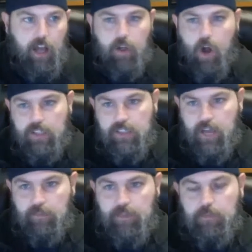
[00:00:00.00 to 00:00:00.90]

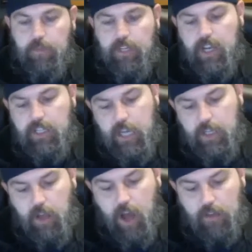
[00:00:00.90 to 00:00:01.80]
concept, because
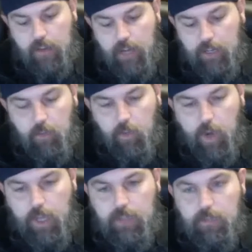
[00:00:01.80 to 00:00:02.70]
I thought that I didn't
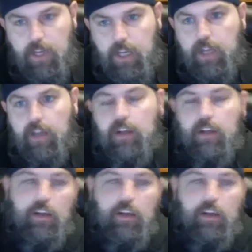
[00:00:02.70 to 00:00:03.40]
want it to be